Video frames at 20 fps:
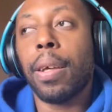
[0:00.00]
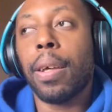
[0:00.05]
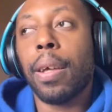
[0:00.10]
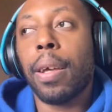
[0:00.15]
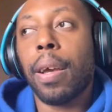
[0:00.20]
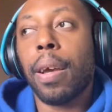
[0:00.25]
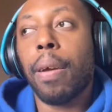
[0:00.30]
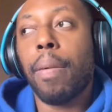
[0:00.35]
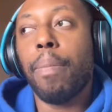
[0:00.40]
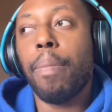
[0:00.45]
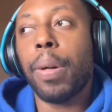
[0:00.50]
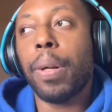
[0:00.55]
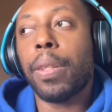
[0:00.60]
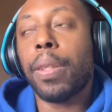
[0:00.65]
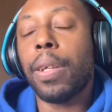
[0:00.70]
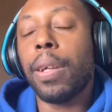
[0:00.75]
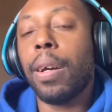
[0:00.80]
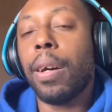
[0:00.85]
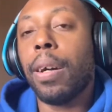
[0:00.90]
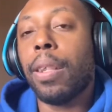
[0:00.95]
But
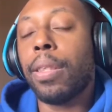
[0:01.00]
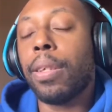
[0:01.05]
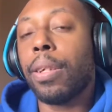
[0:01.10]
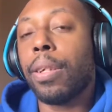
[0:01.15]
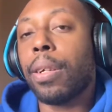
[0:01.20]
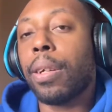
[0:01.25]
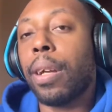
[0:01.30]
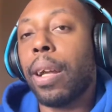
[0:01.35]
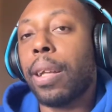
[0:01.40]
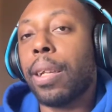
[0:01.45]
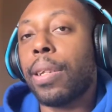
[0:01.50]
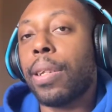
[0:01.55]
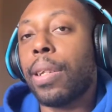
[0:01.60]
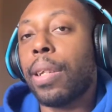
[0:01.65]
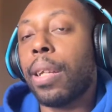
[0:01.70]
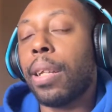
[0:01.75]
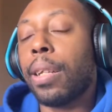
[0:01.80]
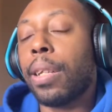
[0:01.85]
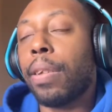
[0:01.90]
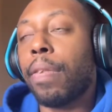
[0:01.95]
the other
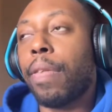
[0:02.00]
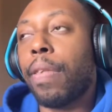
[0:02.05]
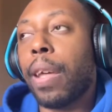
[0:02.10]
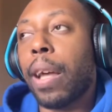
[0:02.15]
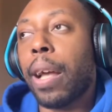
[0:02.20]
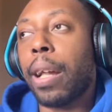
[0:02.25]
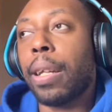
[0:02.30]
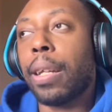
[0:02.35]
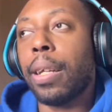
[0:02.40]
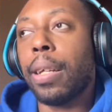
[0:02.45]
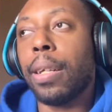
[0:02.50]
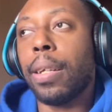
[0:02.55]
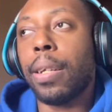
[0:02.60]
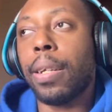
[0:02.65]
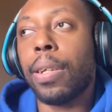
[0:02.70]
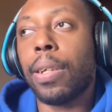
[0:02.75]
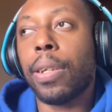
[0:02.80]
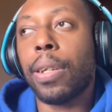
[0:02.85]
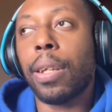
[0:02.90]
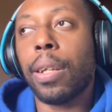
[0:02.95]
extent of that
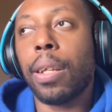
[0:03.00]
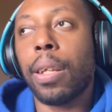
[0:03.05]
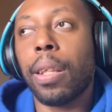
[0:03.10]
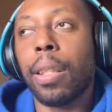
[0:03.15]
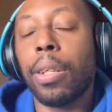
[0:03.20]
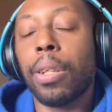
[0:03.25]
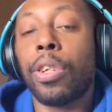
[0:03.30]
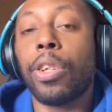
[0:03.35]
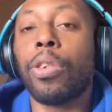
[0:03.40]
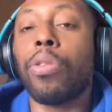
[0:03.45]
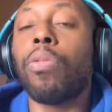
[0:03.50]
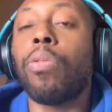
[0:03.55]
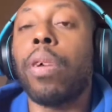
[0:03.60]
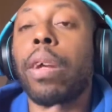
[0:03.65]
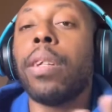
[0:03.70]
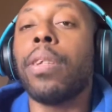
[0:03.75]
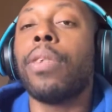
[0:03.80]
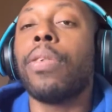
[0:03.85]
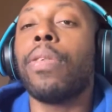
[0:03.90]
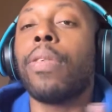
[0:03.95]
is the
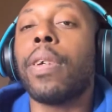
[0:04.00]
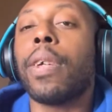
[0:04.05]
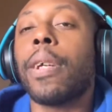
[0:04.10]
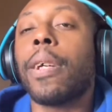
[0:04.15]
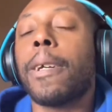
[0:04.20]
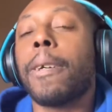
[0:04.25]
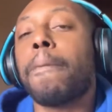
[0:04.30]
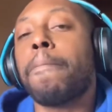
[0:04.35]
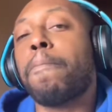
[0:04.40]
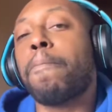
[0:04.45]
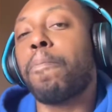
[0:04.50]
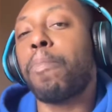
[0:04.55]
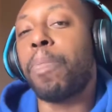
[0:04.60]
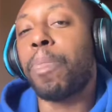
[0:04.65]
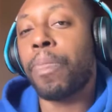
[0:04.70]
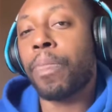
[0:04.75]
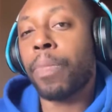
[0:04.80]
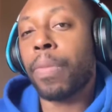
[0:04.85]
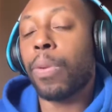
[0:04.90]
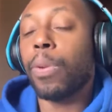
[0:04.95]
surrendering,
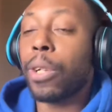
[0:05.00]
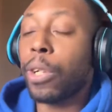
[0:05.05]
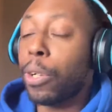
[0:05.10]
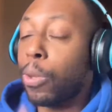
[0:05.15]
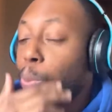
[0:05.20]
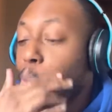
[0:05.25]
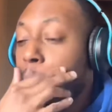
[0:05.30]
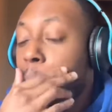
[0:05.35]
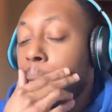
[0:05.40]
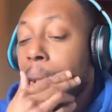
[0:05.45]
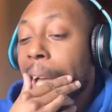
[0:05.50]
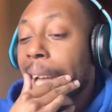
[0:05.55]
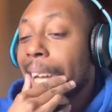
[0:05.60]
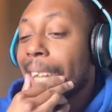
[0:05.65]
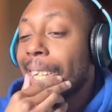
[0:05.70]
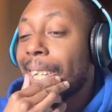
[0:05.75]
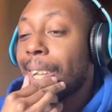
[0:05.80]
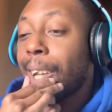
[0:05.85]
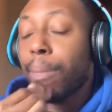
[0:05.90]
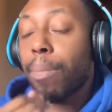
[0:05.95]
which is what, like I
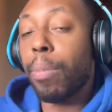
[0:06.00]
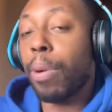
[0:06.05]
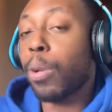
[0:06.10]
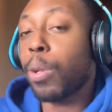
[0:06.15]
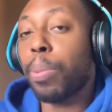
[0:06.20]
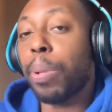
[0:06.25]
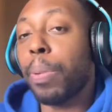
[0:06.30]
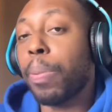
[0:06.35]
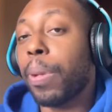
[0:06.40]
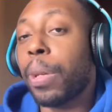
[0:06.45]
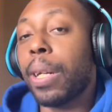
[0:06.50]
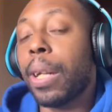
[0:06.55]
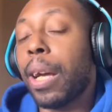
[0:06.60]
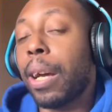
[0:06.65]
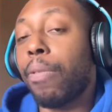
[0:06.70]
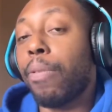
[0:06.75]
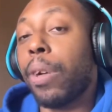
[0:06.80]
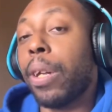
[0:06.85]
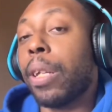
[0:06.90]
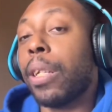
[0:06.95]
said, most people are
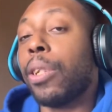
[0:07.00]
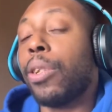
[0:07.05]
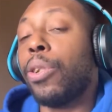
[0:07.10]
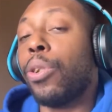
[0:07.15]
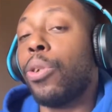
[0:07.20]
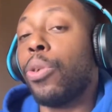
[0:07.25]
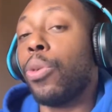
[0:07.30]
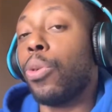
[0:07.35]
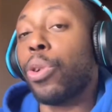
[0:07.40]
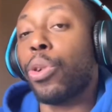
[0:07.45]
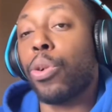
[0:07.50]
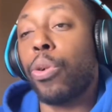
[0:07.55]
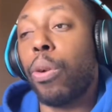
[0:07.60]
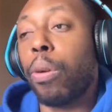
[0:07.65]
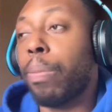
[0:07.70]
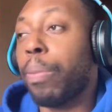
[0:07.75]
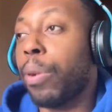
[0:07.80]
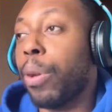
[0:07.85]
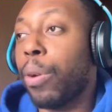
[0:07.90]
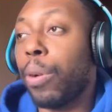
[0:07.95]
not ready to do.
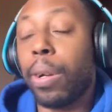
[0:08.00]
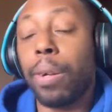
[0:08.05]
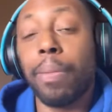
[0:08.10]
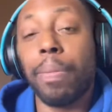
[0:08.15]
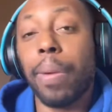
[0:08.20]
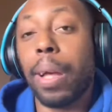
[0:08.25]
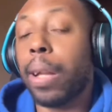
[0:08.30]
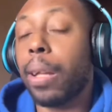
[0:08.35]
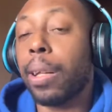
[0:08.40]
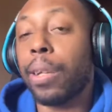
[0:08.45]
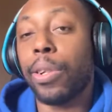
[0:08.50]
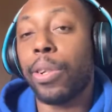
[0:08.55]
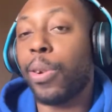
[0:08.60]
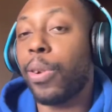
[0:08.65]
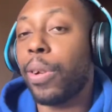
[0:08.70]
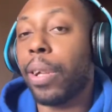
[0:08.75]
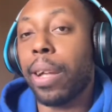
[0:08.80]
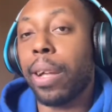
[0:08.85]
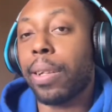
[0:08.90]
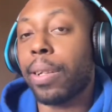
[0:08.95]
Scorpio, doesn't matter the
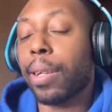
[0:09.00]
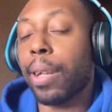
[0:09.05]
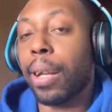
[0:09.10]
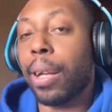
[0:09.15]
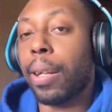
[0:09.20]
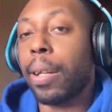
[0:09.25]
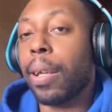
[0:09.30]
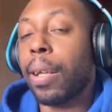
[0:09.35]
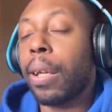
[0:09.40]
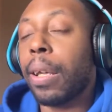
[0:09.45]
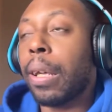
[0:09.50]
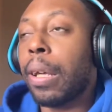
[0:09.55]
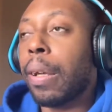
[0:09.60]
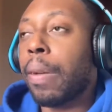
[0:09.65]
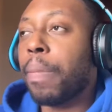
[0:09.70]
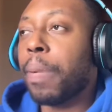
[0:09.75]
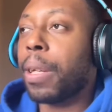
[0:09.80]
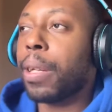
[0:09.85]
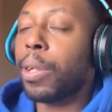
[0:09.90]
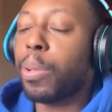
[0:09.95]
zodiac sign,
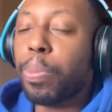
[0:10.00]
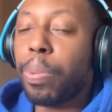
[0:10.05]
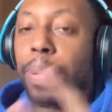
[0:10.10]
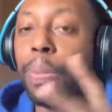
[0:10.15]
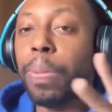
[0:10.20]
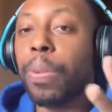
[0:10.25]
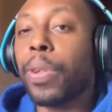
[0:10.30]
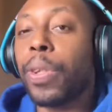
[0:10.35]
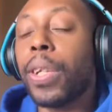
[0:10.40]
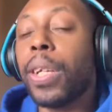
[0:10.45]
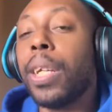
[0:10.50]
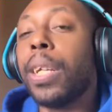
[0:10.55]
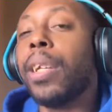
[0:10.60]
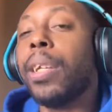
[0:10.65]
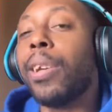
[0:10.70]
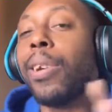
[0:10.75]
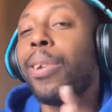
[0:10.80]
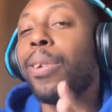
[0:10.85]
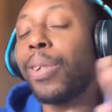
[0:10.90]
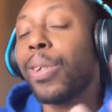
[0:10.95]
because people's
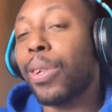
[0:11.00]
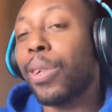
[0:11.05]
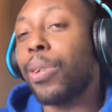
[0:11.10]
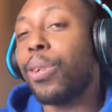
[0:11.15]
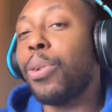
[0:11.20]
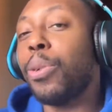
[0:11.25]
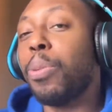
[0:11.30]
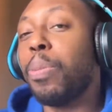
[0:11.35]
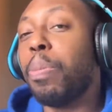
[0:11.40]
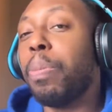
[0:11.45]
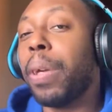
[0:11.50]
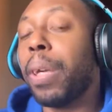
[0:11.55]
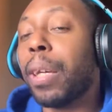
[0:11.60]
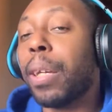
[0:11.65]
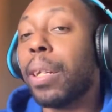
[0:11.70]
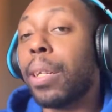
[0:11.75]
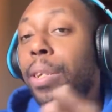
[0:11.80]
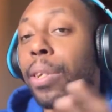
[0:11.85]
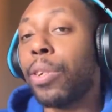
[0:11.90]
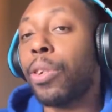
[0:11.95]
egos are too
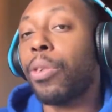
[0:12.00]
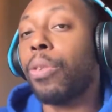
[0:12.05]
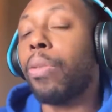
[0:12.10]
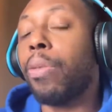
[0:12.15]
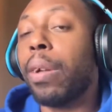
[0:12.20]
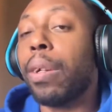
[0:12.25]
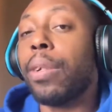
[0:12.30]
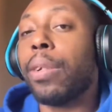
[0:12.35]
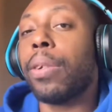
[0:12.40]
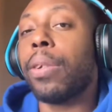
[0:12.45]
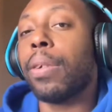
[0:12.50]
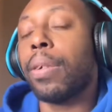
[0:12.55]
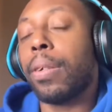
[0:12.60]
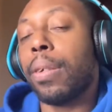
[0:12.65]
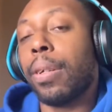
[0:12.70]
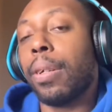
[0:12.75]
big to surrender.